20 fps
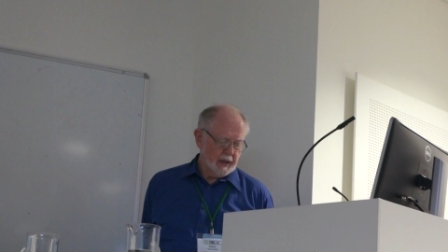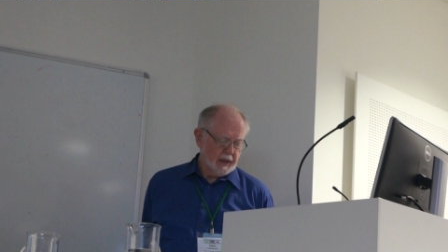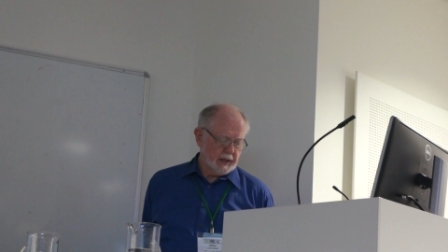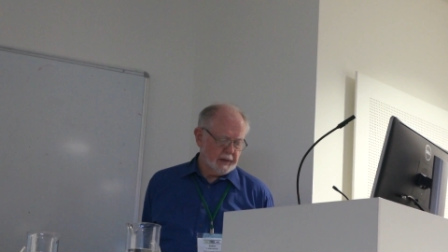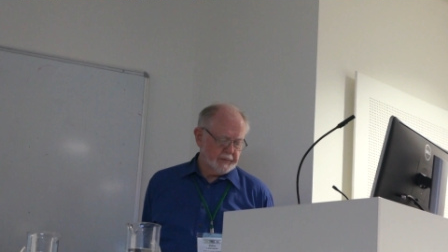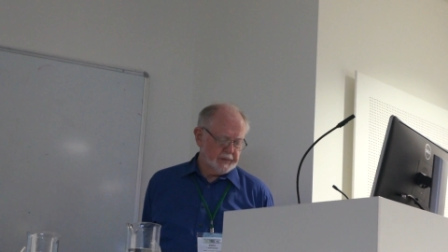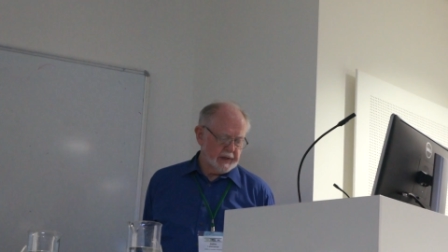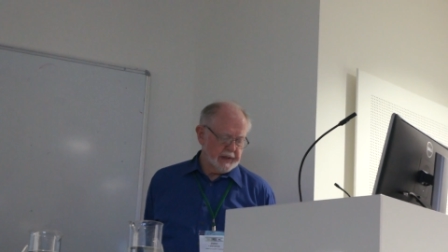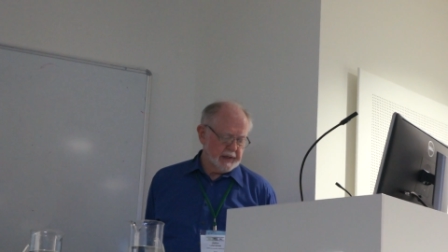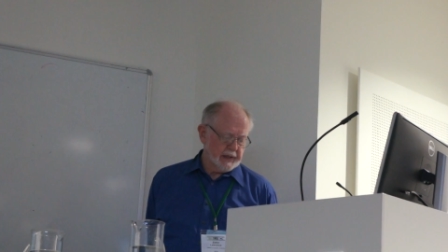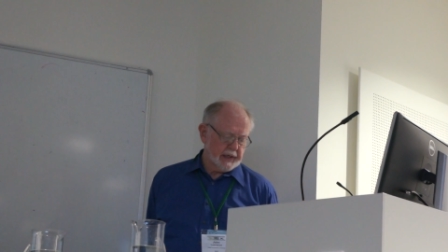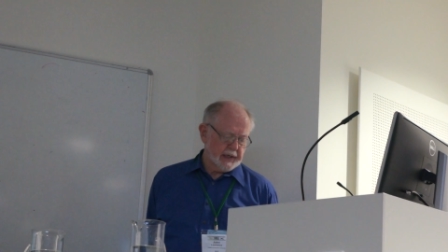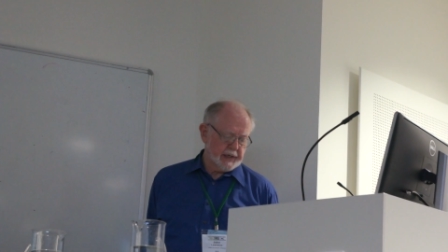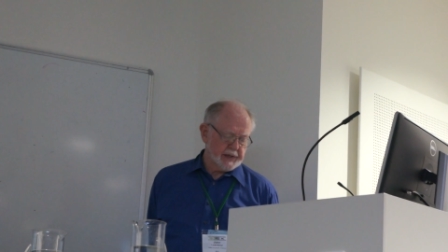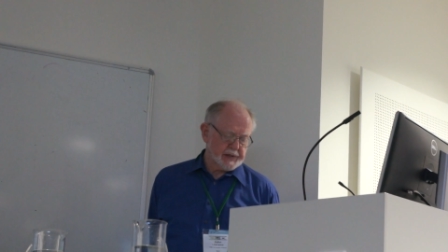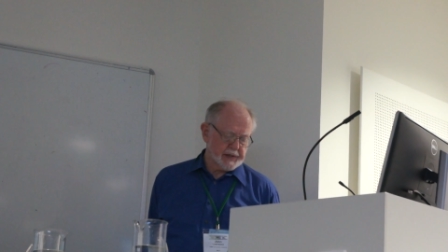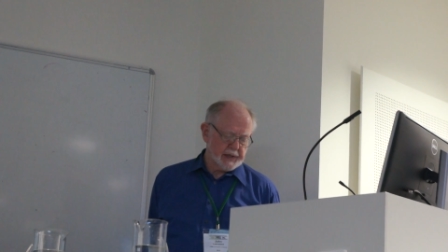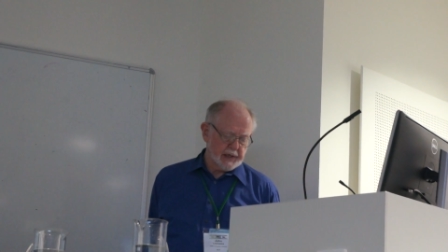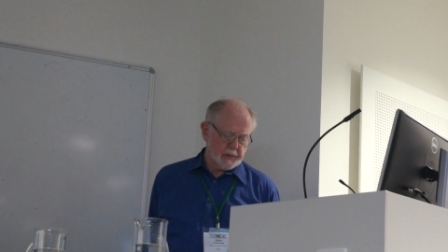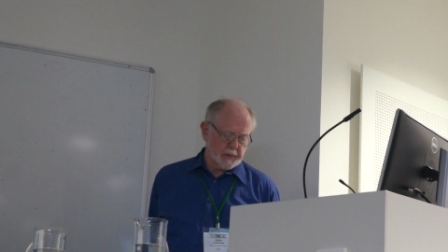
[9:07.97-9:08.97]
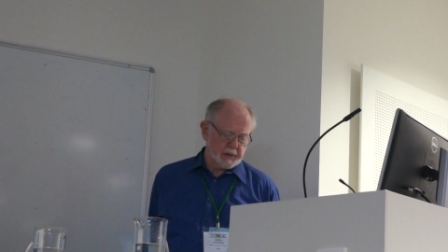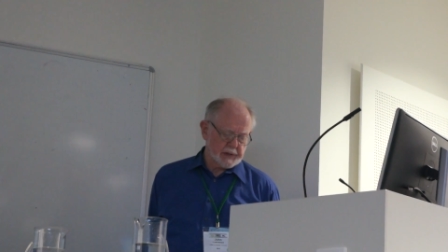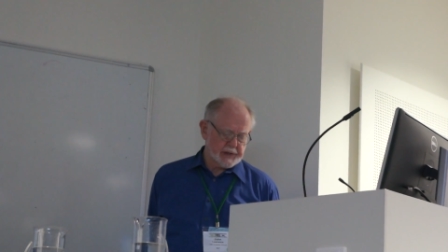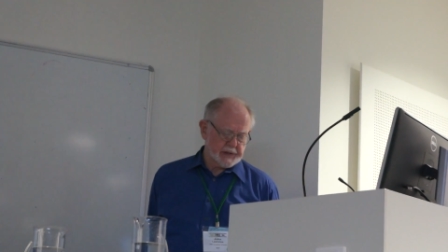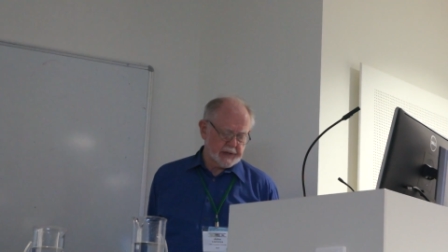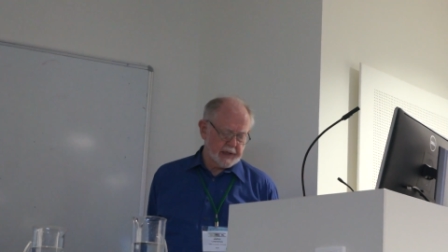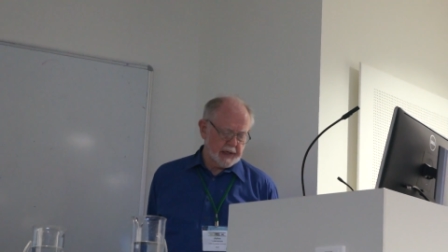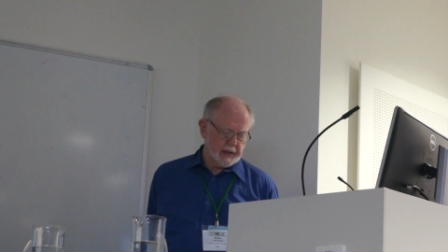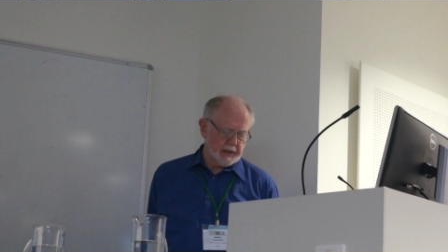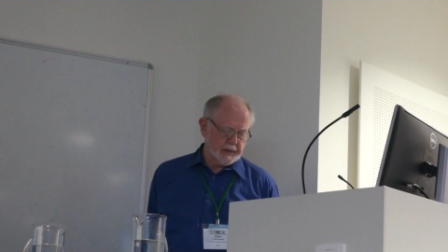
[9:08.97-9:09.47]
of DNA sequence
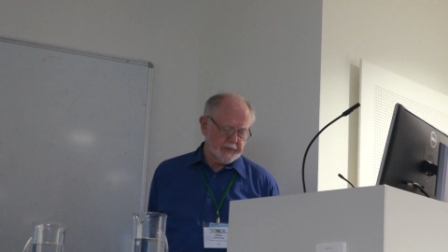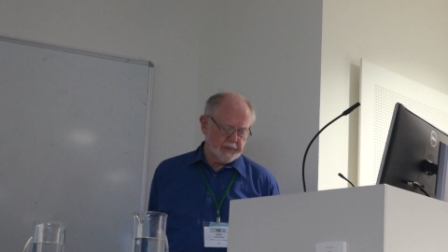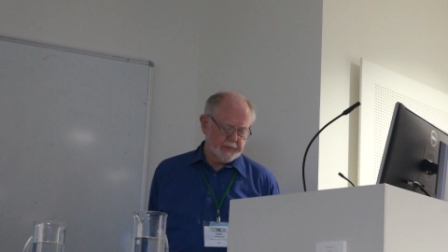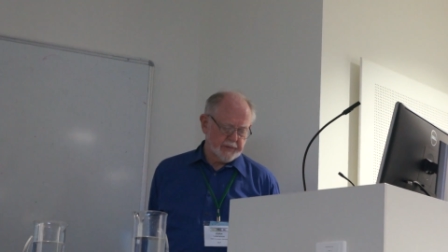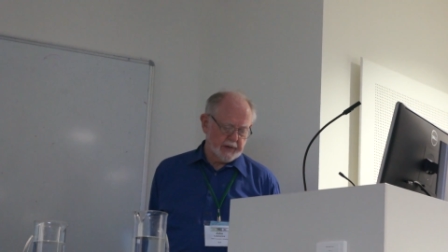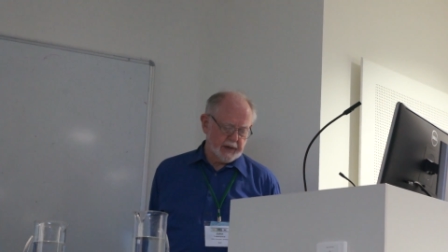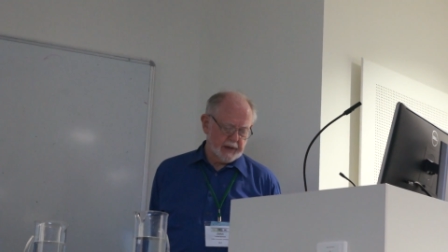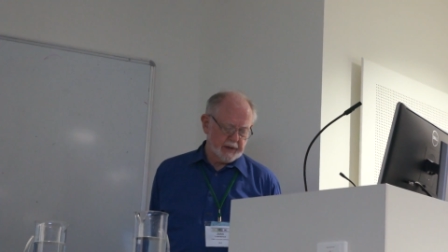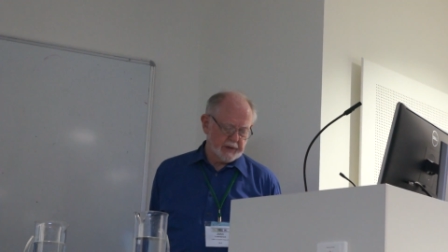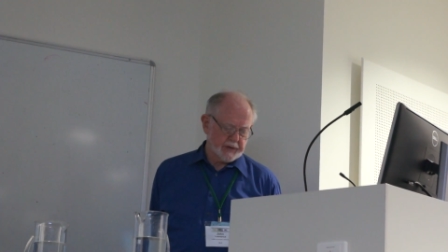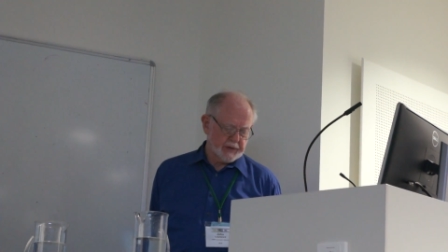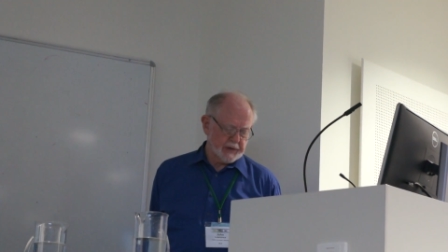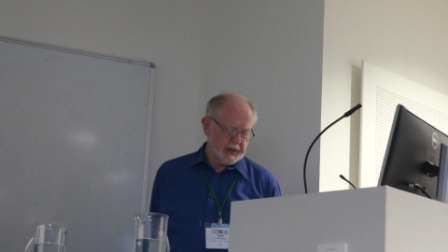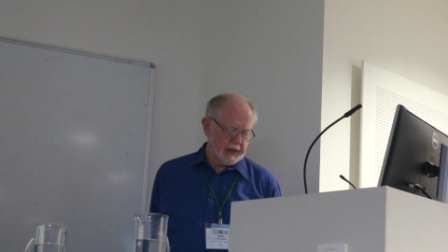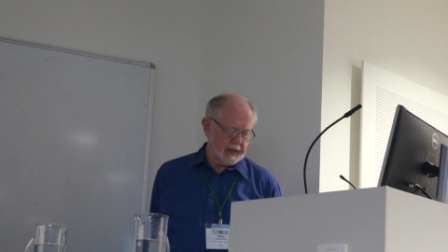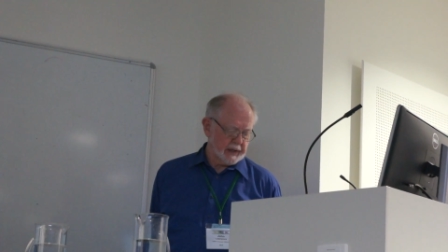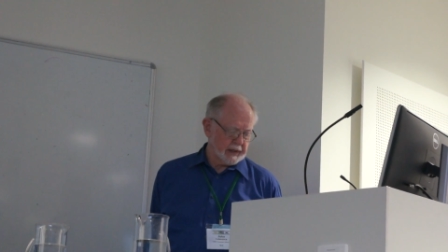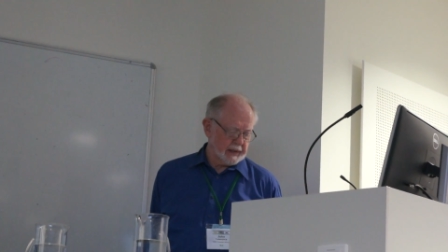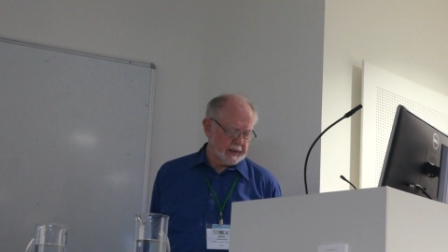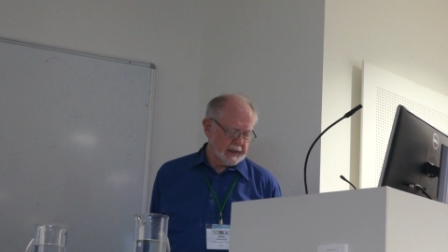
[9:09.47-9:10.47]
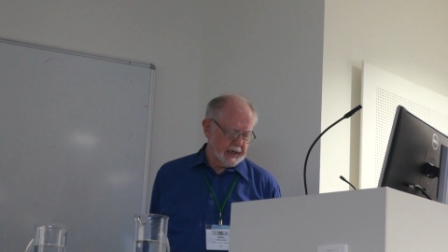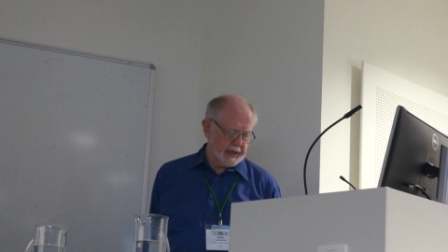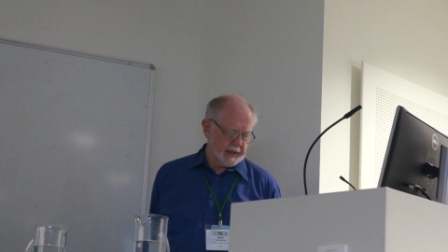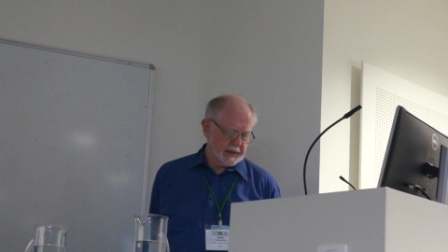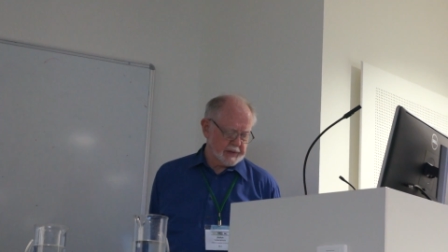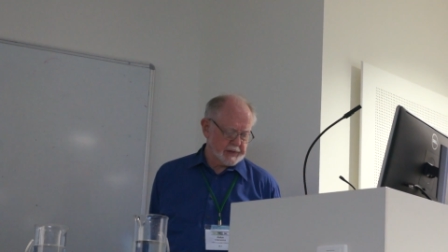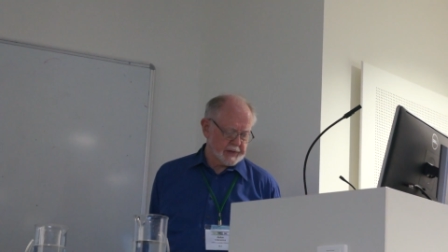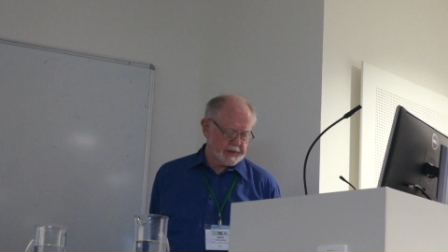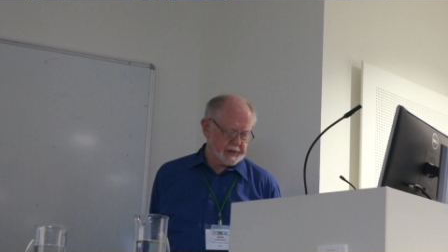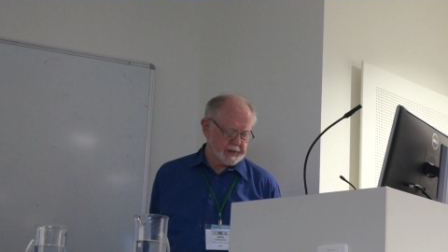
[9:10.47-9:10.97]
data for phylogenetic
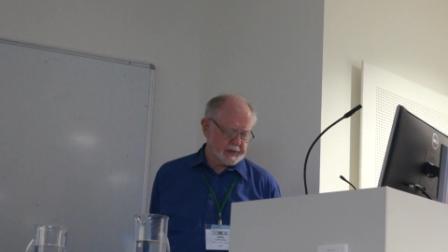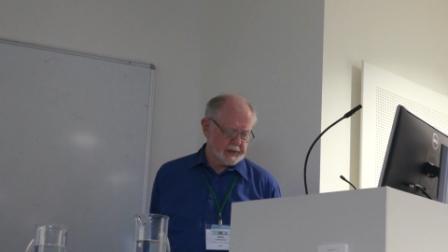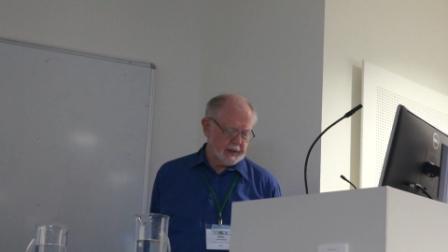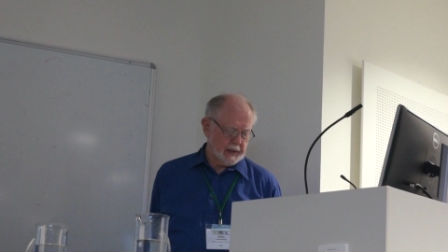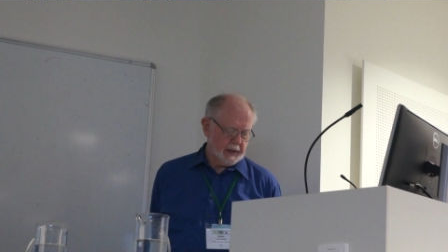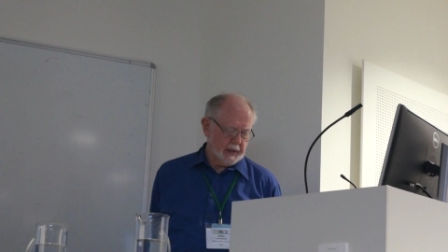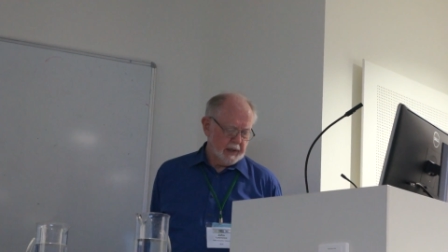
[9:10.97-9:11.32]
analysis,